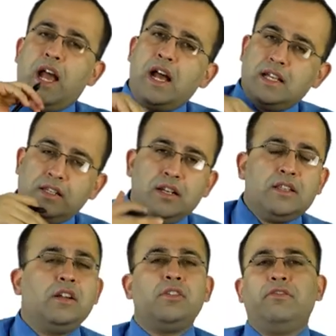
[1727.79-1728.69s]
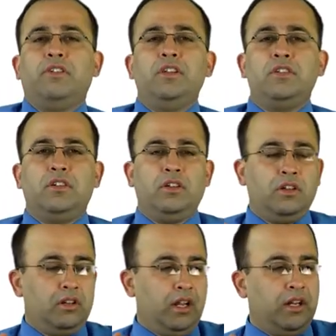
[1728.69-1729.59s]
As a result of which,
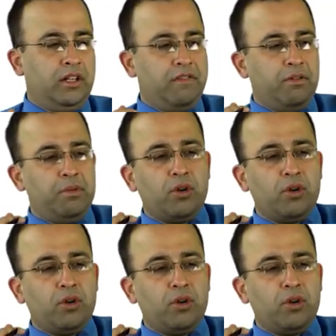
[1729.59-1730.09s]
there will be